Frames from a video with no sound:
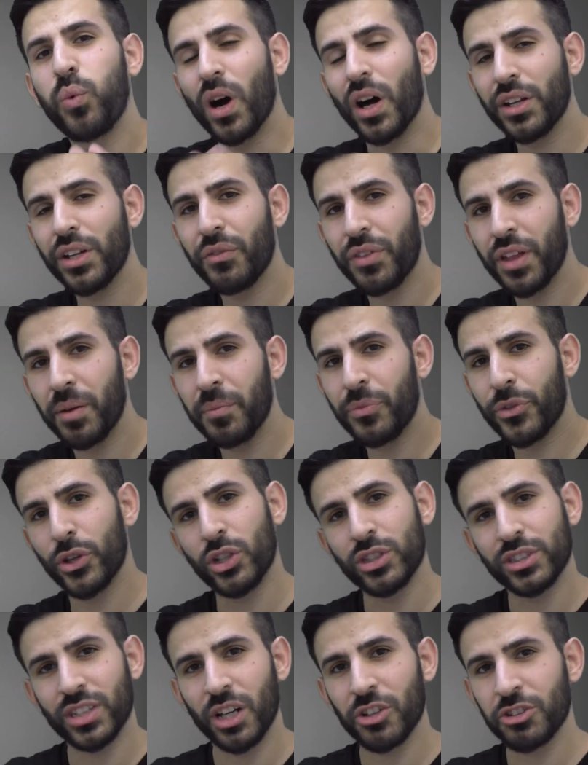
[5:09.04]
one of them
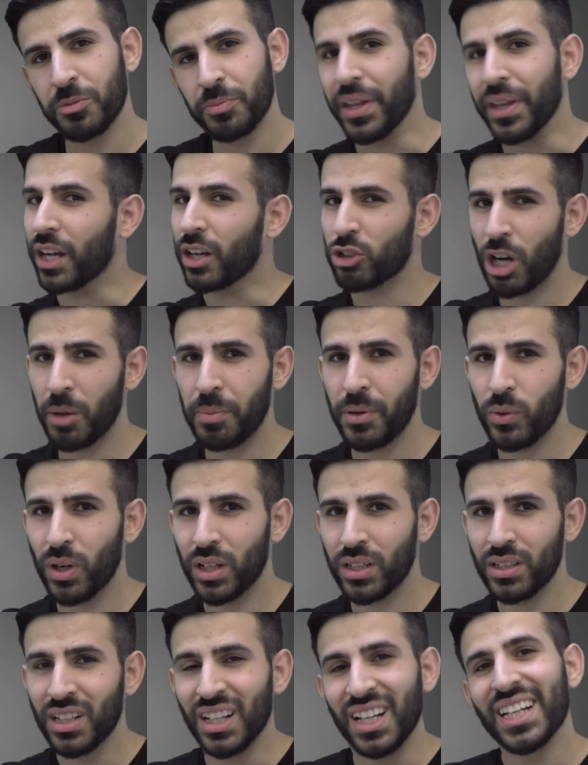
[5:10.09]
turns out to be a crappy
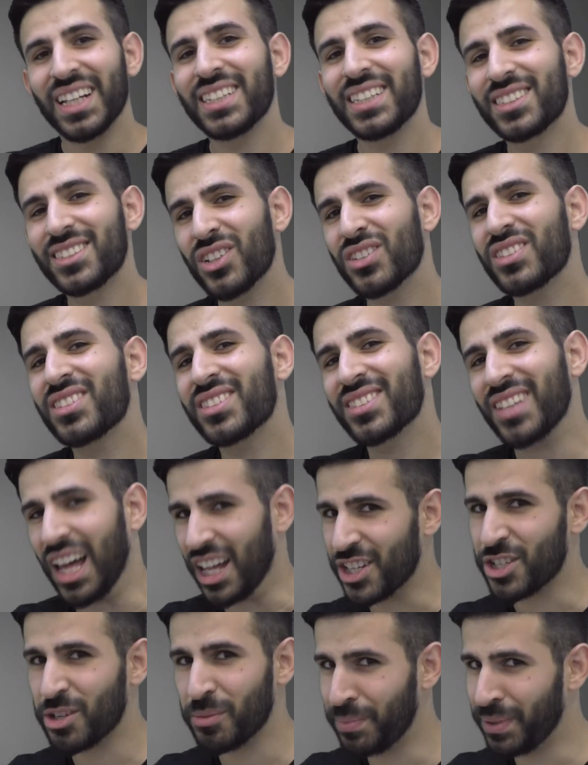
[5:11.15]
one, it's not
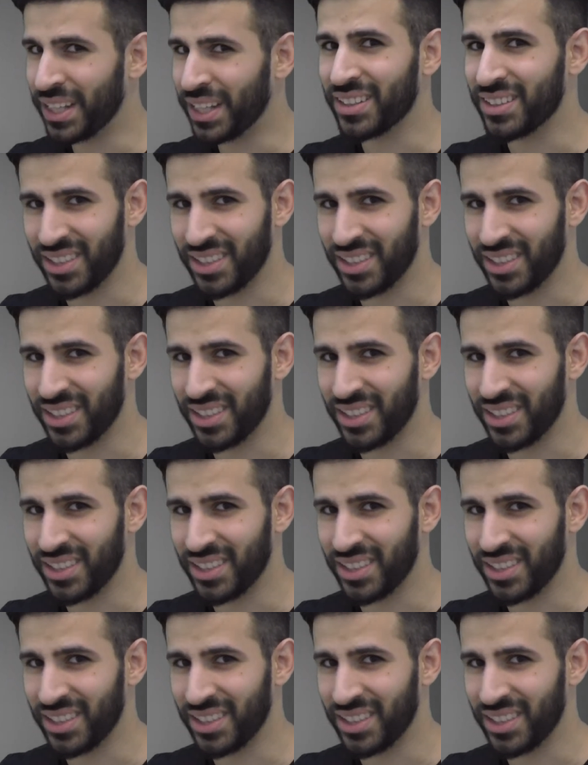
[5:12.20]
such a big